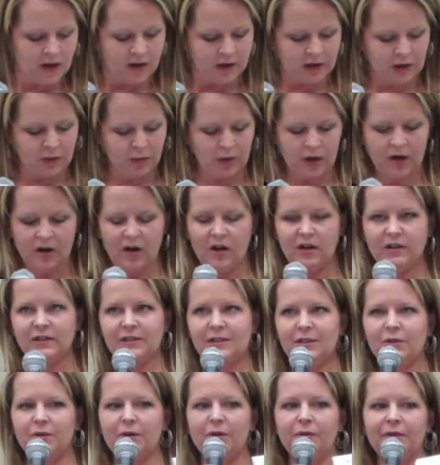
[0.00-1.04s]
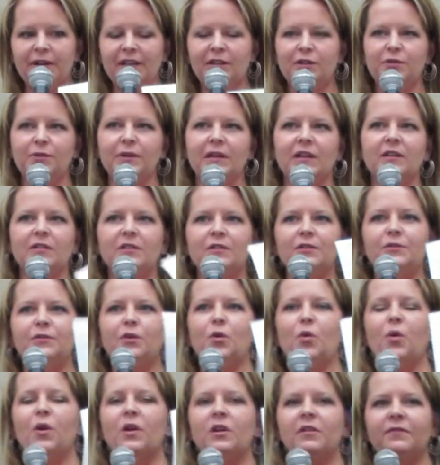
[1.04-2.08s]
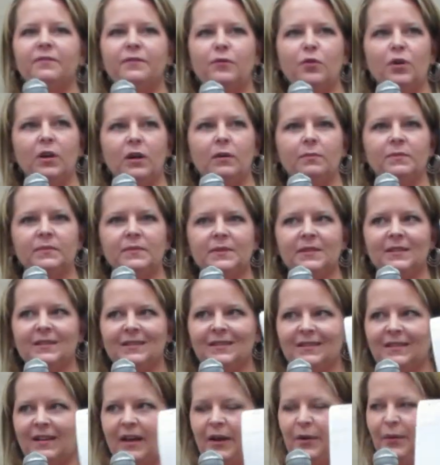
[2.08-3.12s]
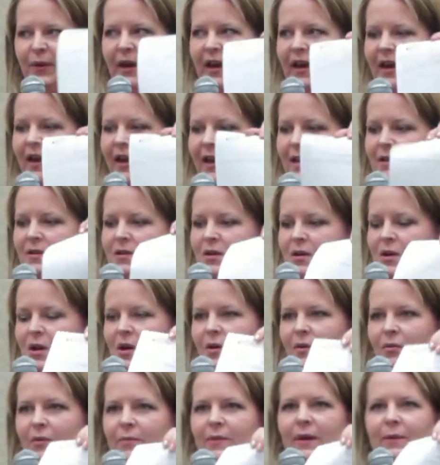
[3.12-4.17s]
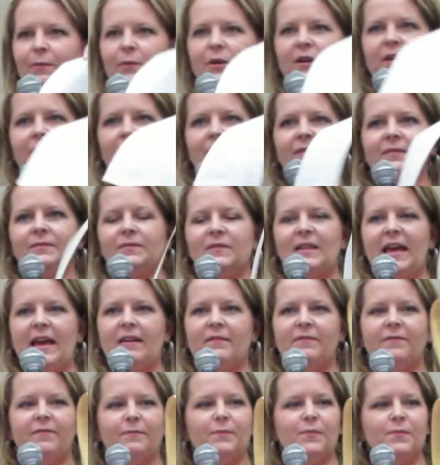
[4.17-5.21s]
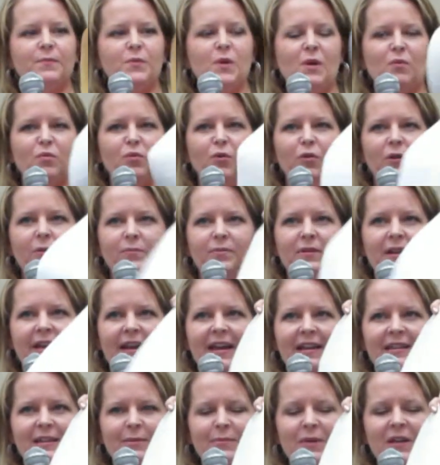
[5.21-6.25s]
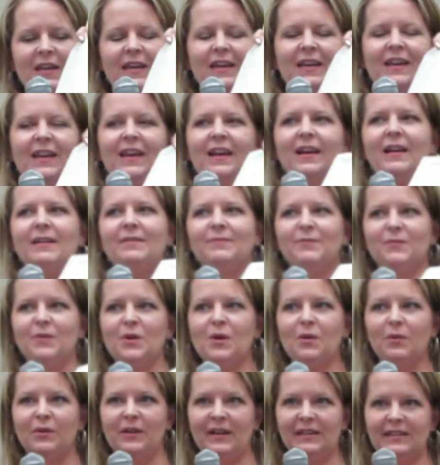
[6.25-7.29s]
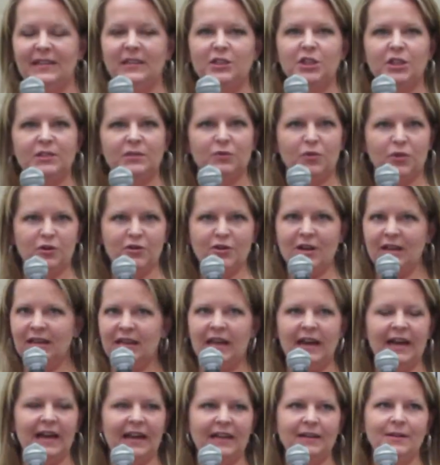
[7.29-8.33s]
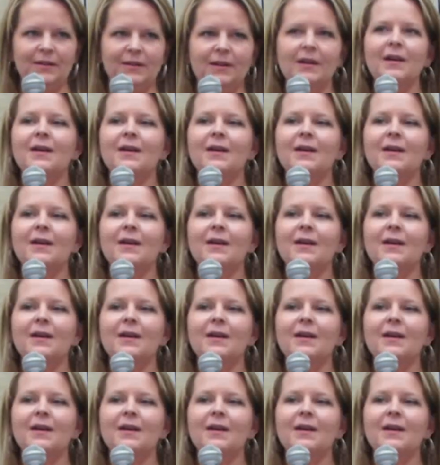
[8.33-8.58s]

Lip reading: You are also going to include order forms, okay? Remember that role play at the beginning? When I said just order online,